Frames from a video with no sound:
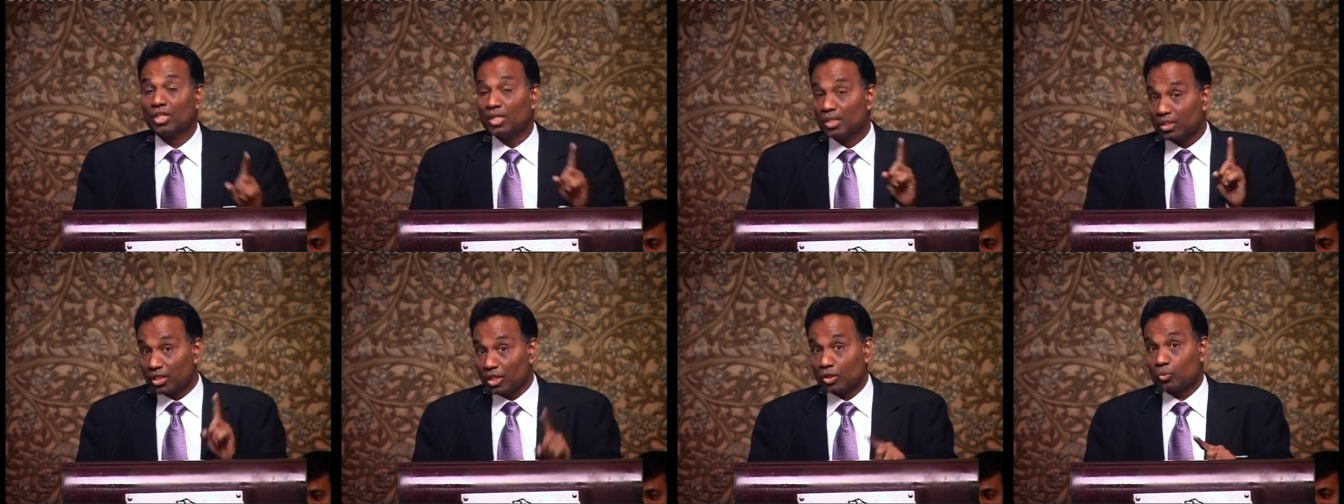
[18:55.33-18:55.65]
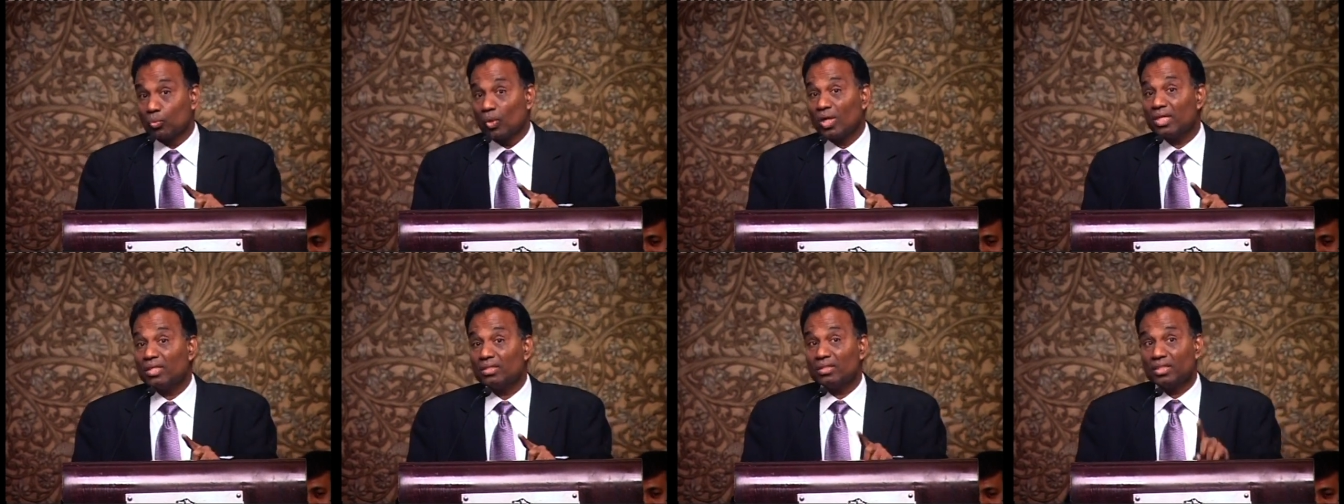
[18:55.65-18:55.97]
There's
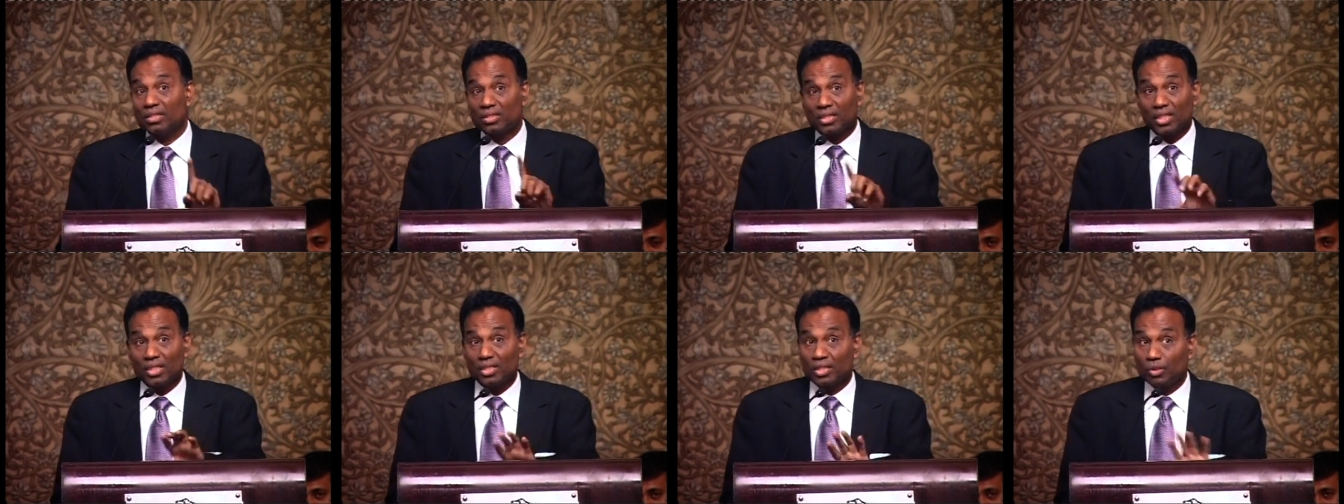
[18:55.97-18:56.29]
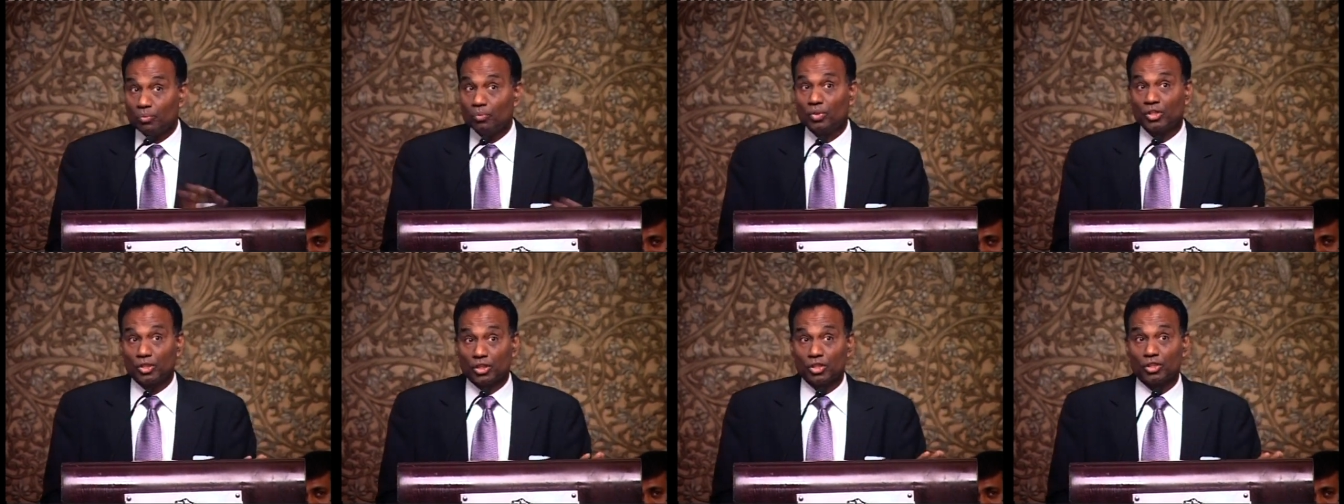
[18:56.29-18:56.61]
one other section
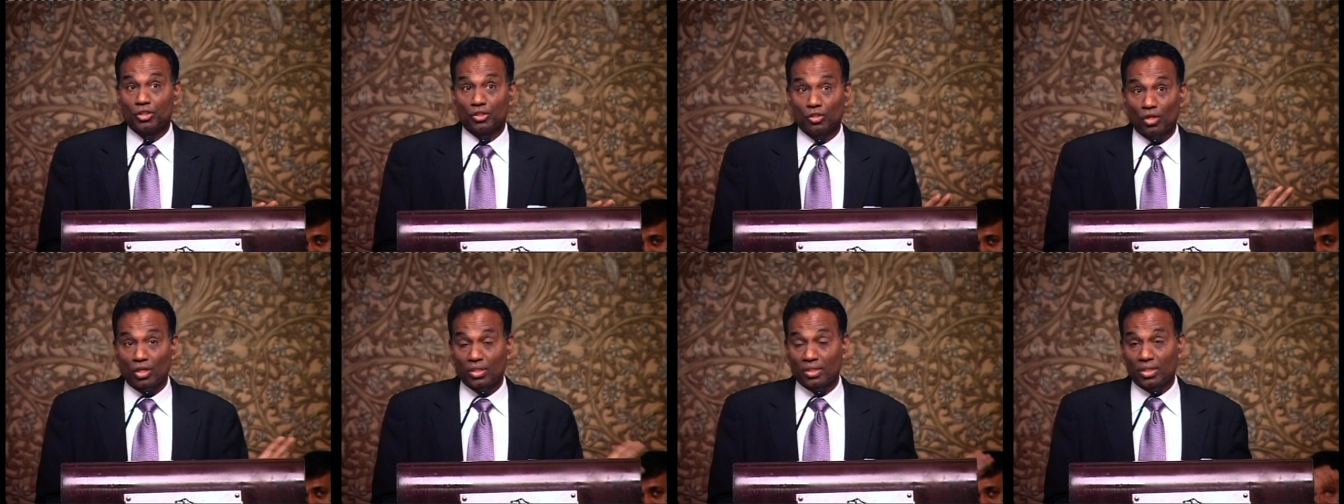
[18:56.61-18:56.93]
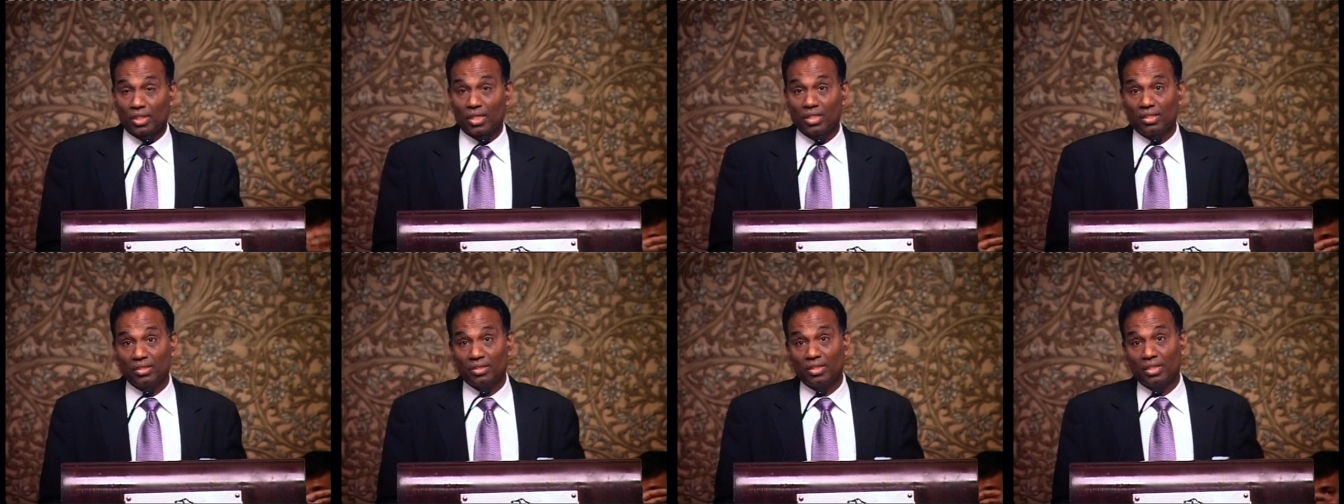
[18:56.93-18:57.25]
which is not
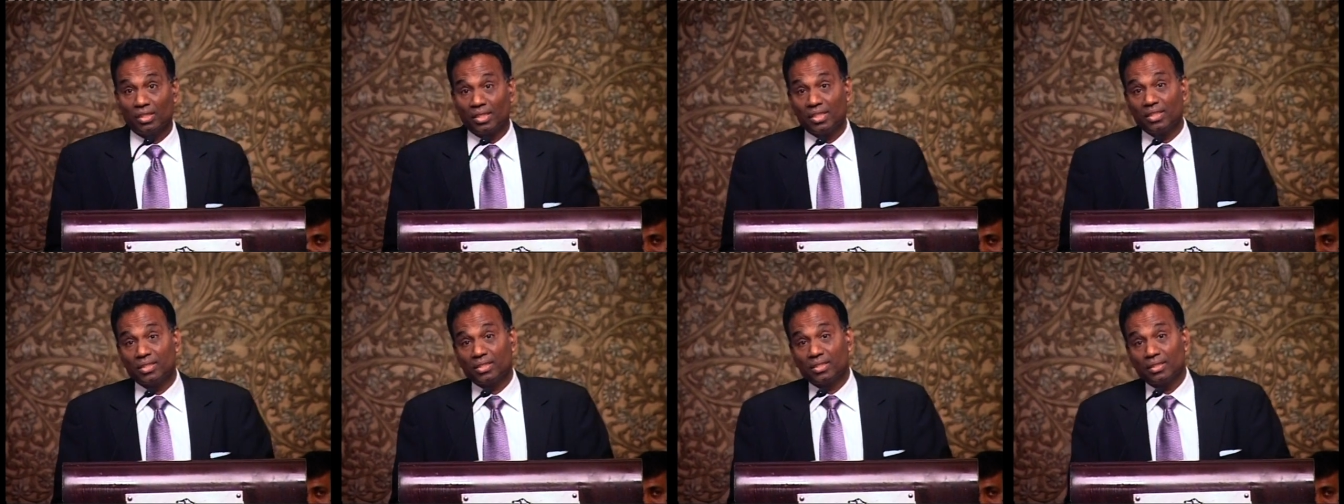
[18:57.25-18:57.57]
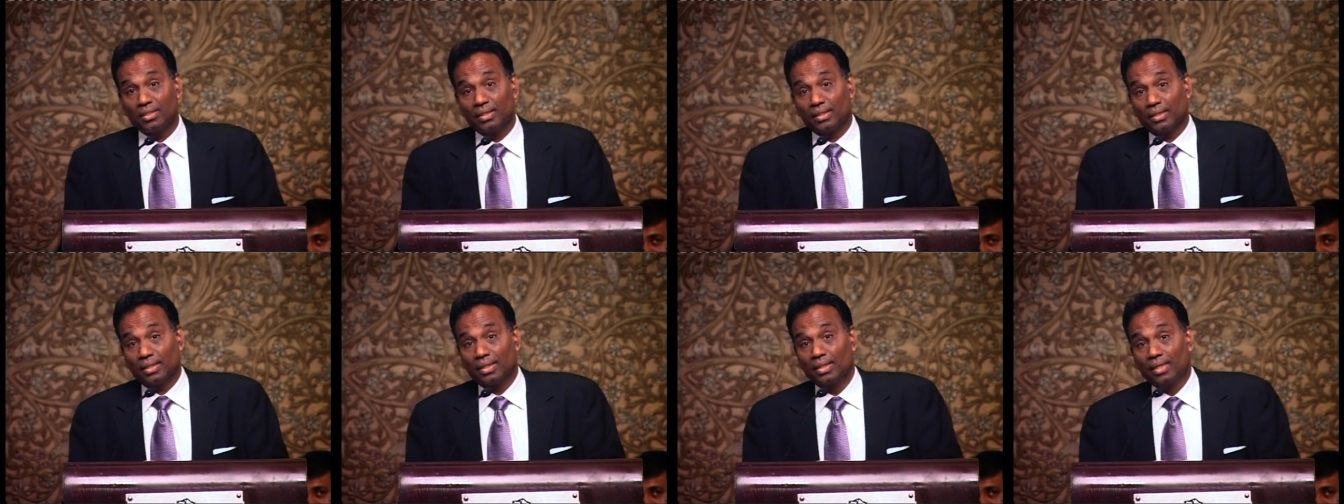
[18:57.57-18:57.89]
there in the
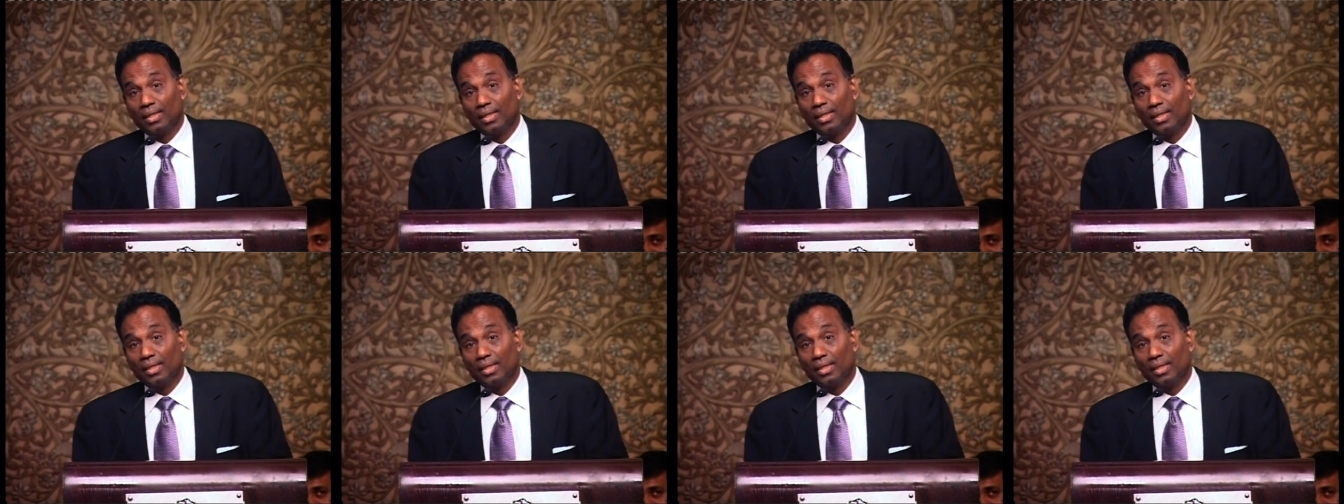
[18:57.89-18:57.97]
recent